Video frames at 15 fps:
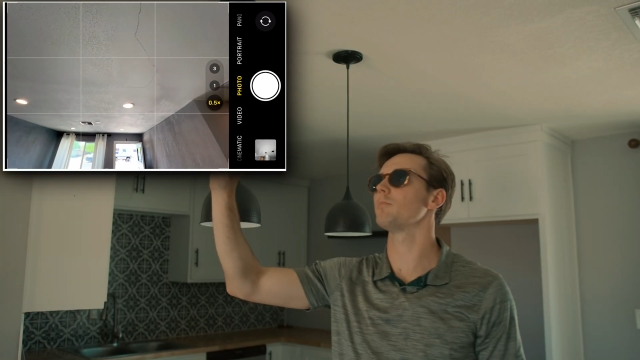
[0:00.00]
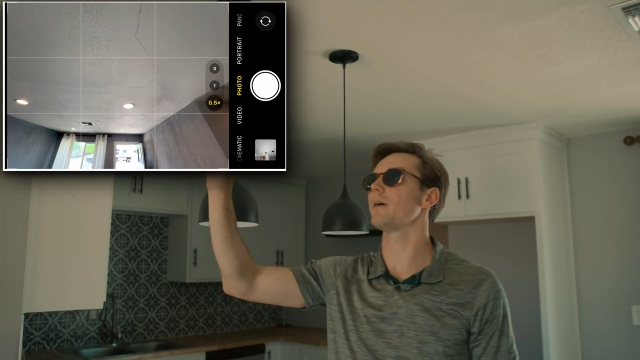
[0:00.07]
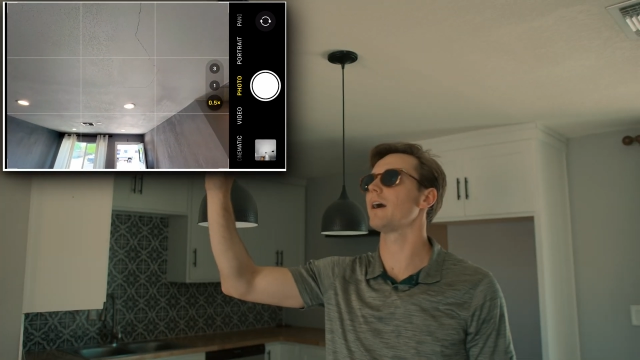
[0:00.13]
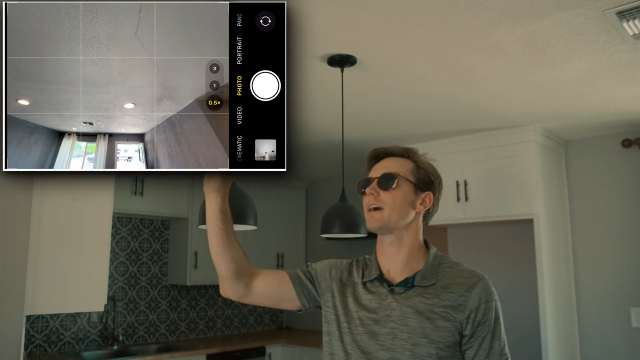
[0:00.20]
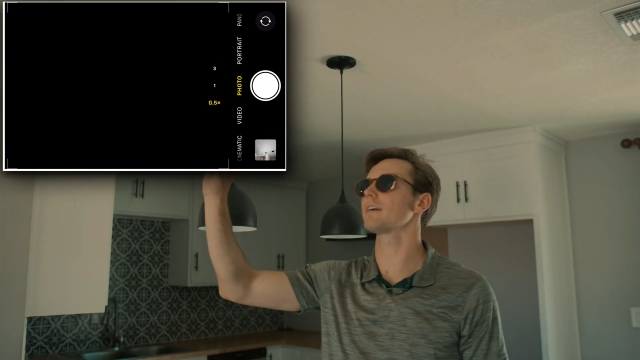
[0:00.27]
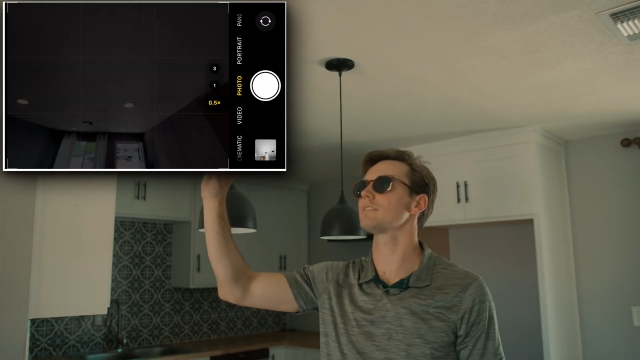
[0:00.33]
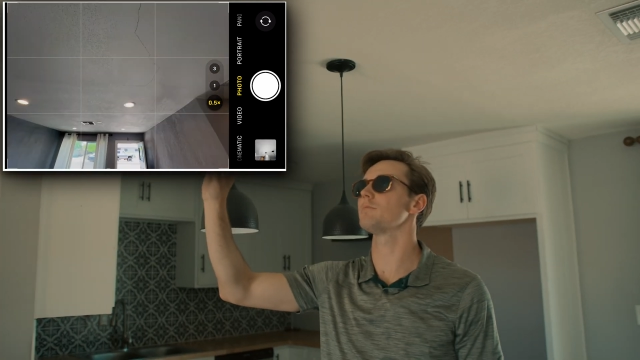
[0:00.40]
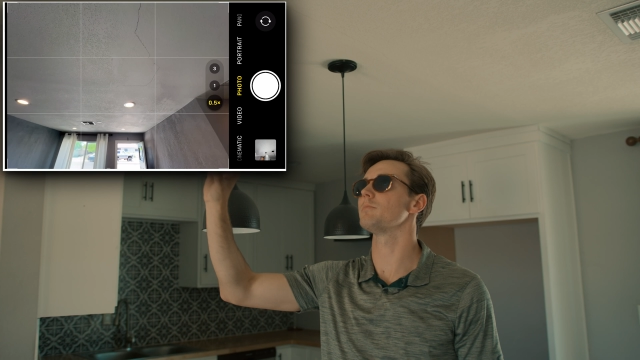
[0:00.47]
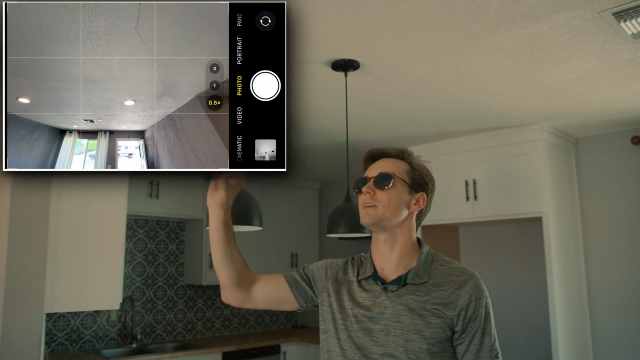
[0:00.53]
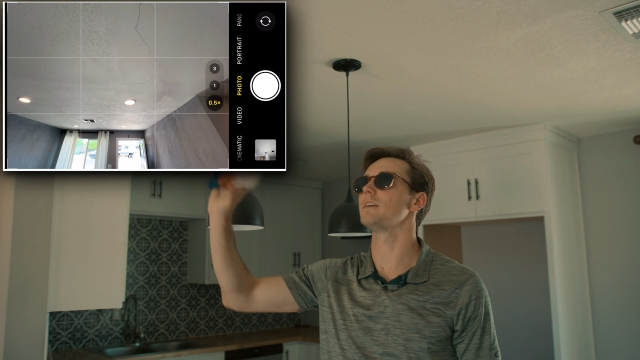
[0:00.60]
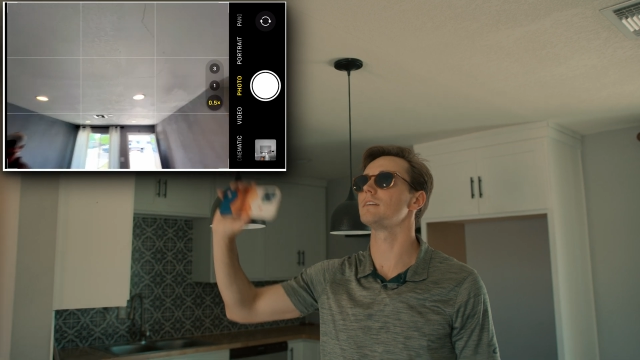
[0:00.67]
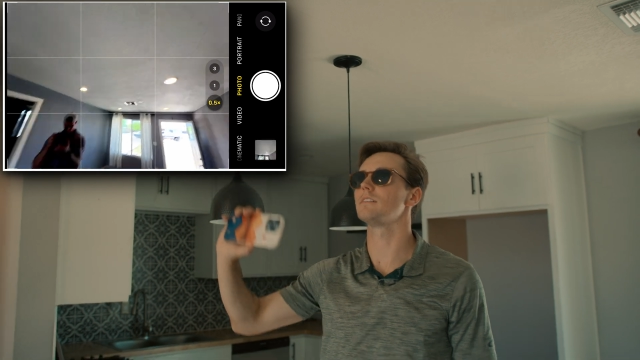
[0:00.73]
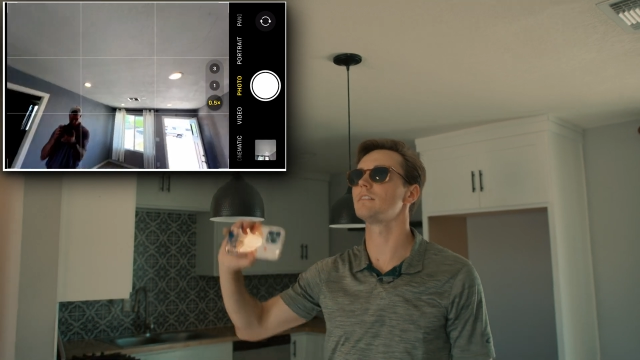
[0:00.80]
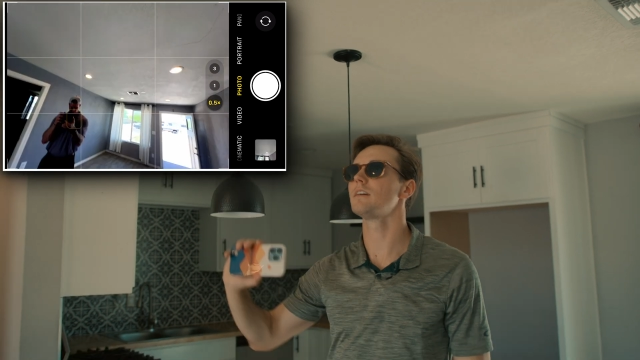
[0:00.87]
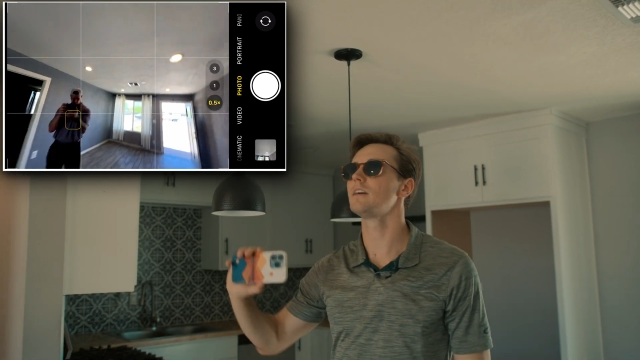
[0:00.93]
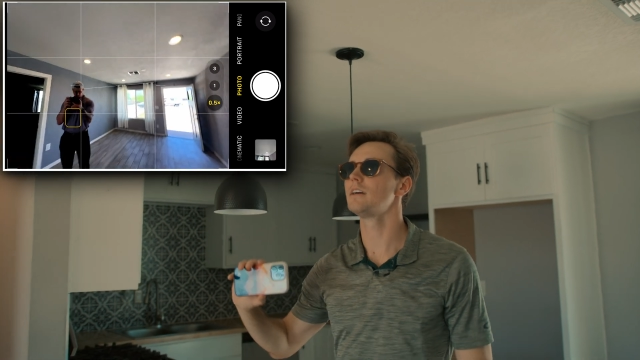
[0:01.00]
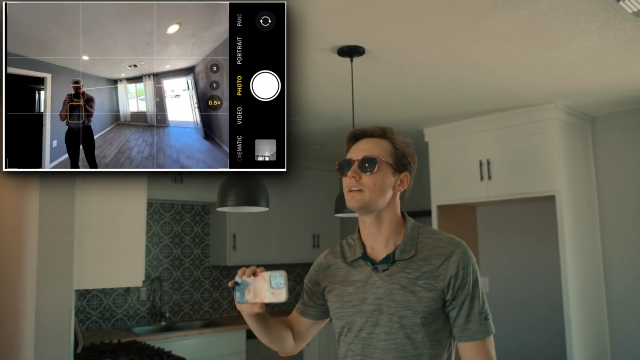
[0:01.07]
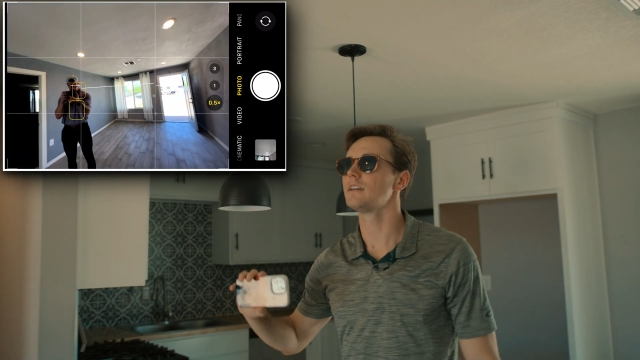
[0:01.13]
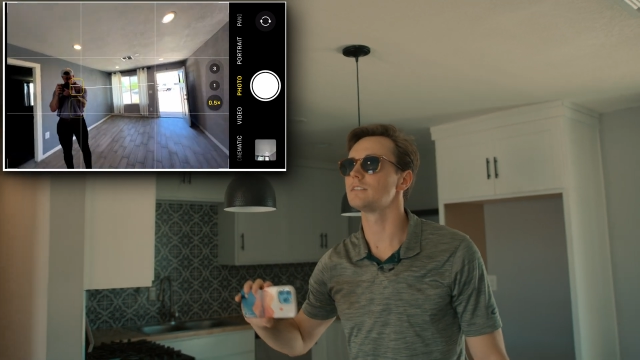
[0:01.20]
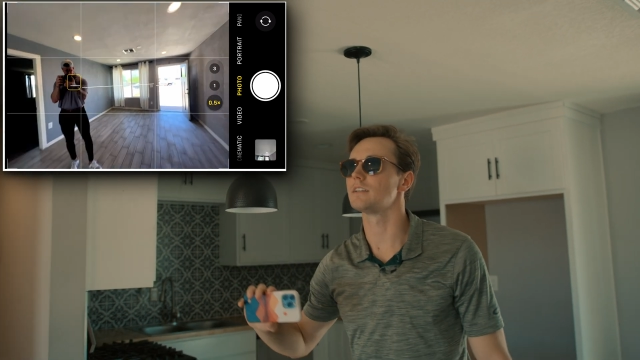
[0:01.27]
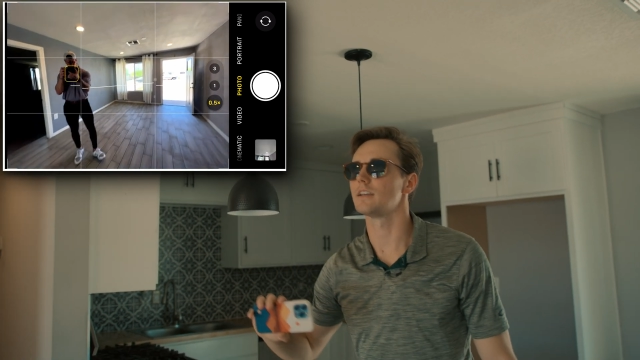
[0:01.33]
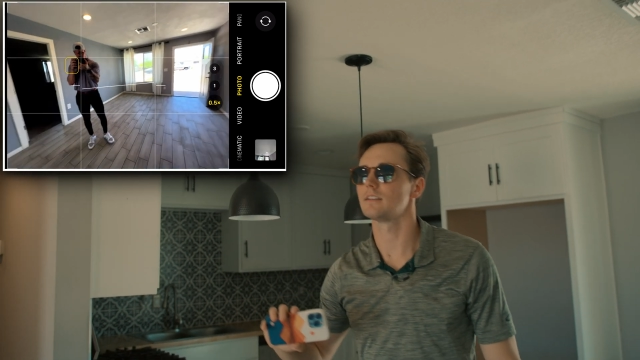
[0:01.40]
back to me and
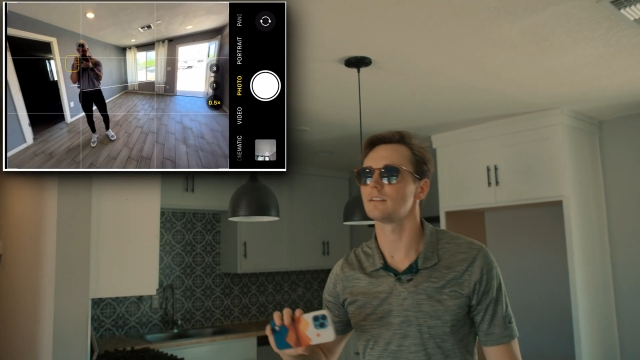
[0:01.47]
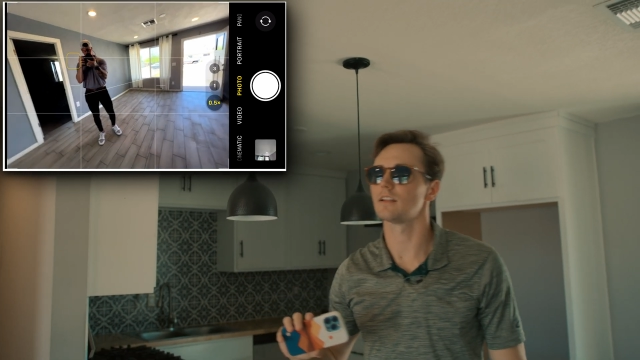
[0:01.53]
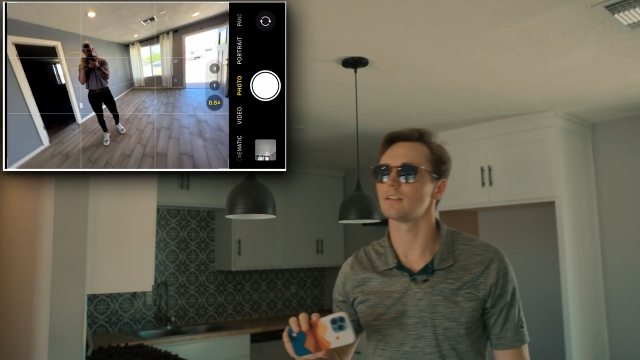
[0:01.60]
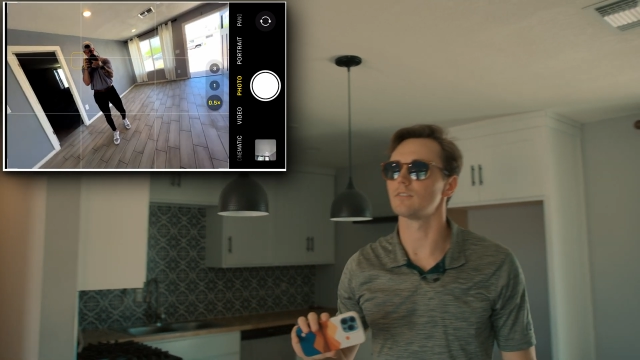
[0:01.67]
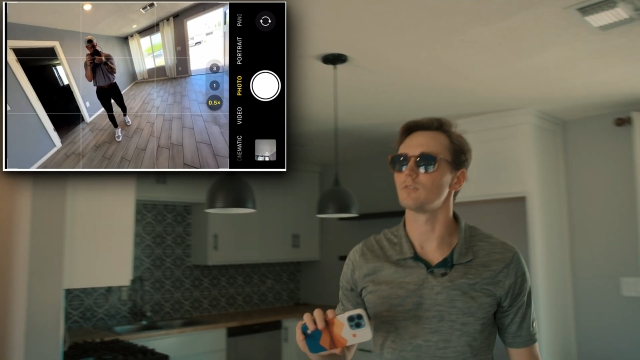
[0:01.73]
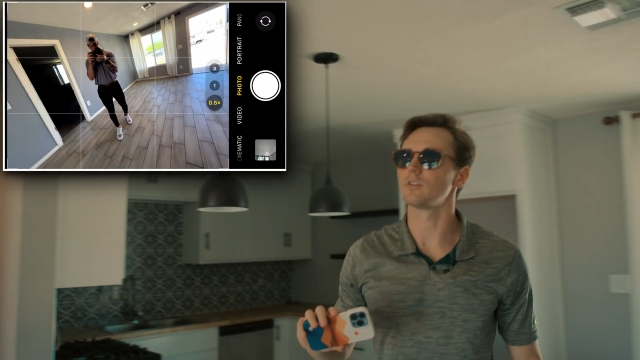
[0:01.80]
saying,